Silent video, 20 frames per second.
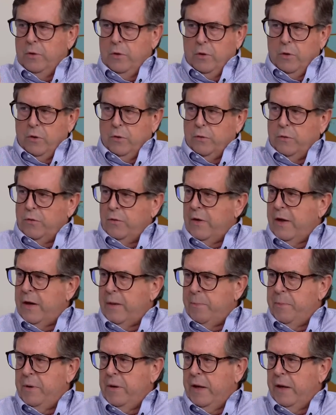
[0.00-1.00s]
you're going to set
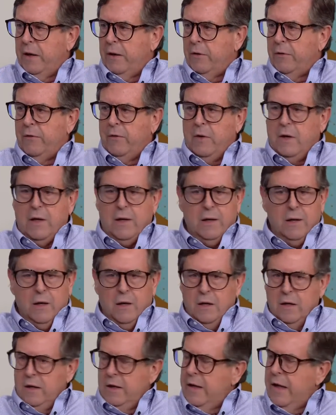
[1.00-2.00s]
up an LLC,
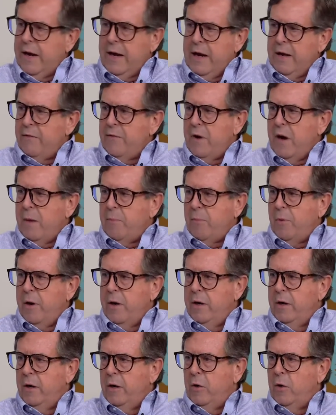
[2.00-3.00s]
you got to have an
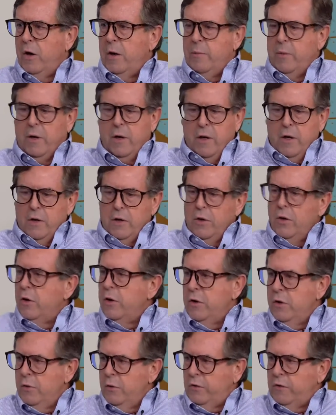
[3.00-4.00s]
operating agreement. You're
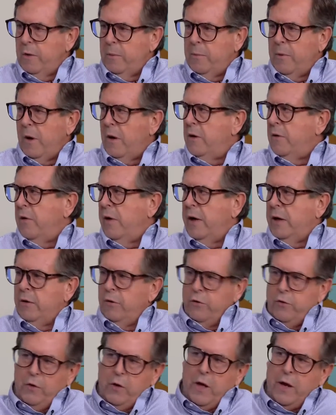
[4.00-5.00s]
going to use
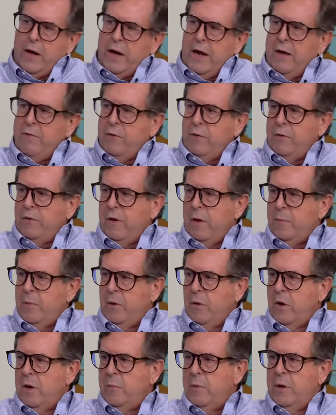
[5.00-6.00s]
subcontractors, you got to have a sub
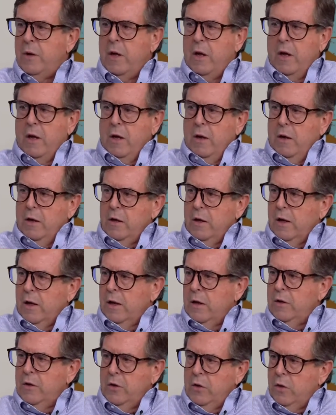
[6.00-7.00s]
agreement.
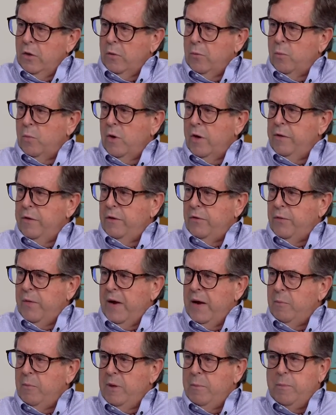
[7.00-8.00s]
Uh, you're going to run this
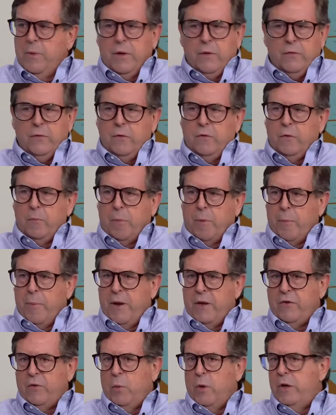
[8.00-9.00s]
family business and
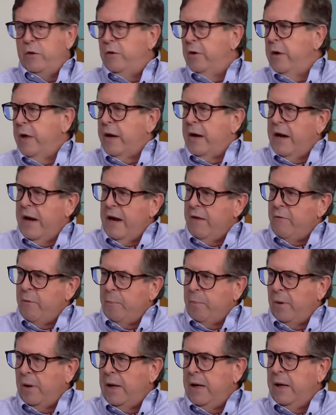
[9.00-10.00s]
perpetuate, you got to have a
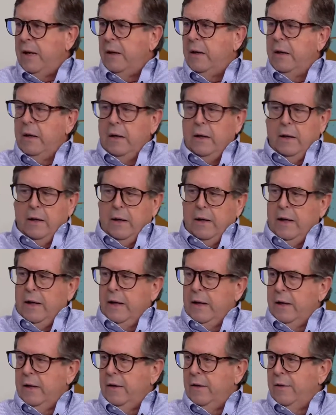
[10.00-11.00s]
plan.
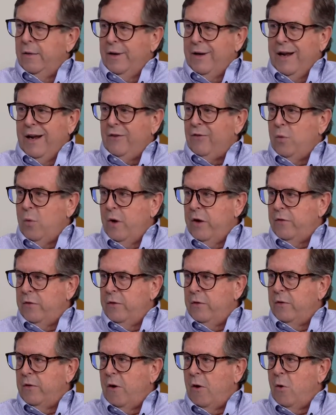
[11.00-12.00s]
And the next
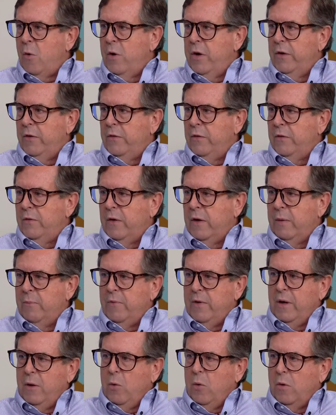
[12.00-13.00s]
question is always the same
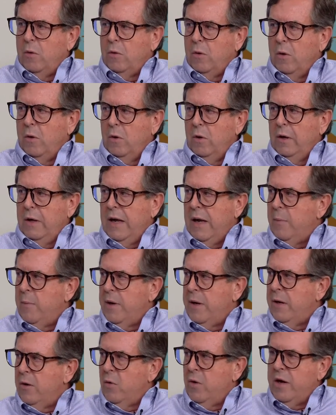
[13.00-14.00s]
thing. Well, oh, yeah,
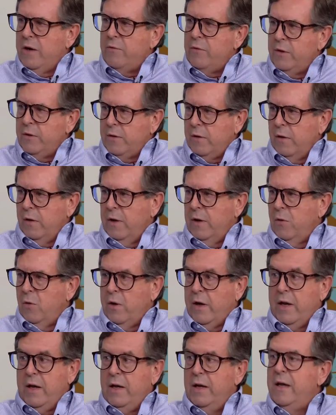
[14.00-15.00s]
but I don't have an attorney.
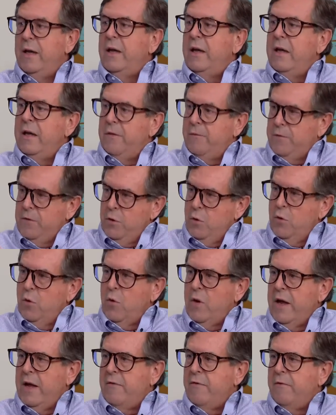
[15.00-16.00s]
Okay, if you
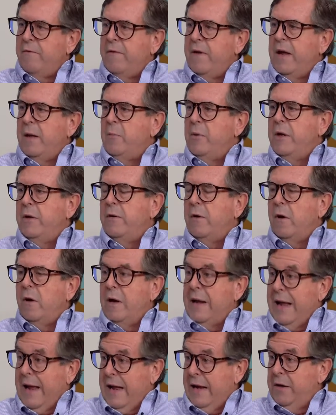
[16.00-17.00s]
don't have a family
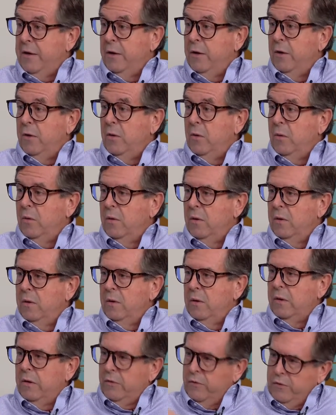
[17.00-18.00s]
attorney, I do.
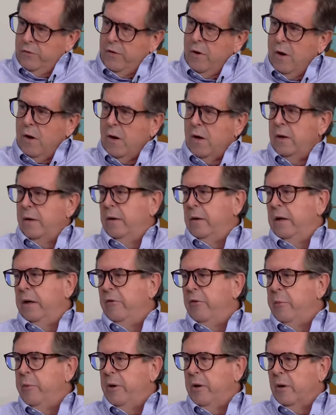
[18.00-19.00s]
It's John.
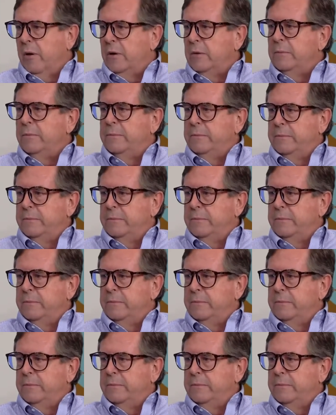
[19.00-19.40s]
Give him a call.